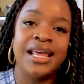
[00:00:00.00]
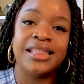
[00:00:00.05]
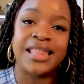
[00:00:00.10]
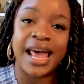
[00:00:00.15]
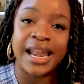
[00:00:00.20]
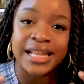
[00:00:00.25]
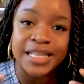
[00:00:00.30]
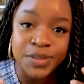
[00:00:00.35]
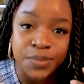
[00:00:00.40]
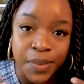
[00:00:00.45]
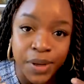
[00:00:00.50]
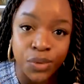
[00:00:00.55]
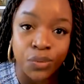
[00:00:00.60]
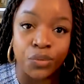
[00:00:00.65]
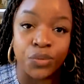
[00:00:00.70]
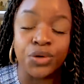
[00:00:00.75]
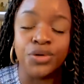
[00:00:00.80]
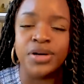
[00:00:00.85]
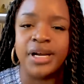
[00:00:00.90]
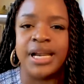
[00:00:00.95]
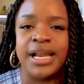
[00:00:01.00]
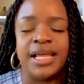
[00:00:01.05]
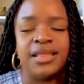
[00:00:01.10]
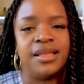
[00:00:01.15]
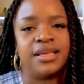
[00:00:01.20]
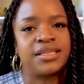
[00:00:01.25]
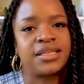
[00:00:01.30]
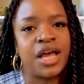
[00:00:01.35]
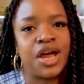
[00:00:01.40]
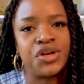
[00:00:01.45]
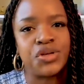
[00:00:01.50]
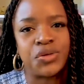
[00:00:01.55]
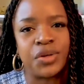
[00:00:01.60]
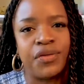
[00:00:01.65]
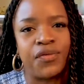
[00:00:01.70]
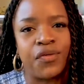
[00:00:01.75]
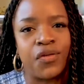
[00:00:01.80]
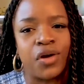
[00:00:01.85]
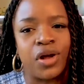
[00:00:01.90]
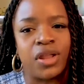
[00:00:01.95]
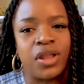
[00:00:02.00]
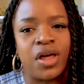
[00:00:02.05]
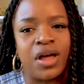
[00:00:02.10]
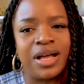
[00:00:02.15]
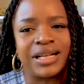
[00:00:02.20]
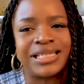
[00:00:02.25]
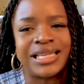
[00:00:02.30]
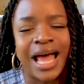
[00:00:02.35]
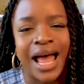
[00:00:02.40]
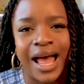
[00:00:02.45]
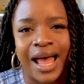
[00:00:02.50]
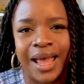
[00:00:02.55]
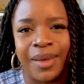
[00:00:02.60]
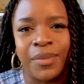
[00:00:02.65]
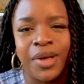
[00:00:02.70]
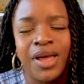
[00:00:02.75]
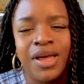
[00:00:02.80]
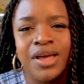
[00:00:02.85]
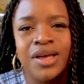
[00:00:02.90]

that has been rooted in this country for a long time.